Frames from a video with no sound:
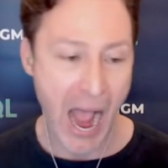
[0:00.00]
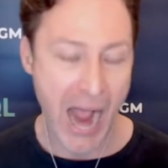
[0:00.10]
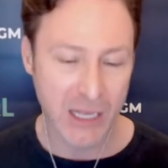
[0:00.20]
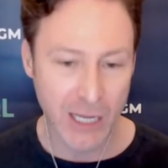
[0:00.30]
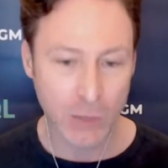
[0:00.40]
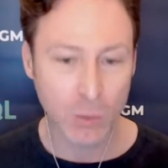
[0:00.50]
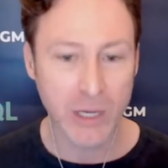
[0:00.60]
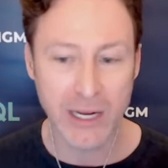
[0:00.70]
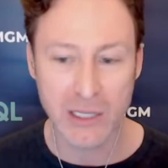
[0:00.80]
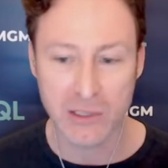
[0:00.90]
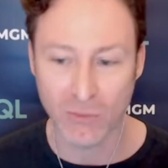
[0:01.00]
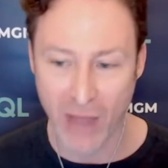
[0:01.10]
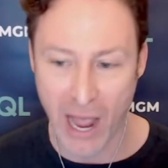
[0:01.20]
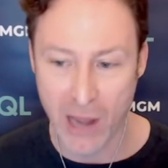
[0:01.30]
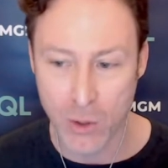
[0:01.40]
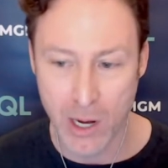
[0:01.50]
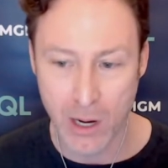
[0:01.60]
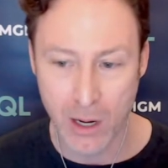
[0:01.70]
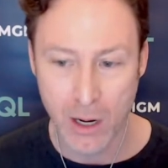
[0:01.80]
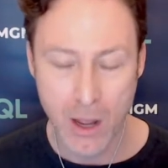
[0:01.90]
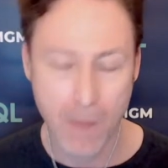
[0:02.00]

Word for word: I think we're getting some value here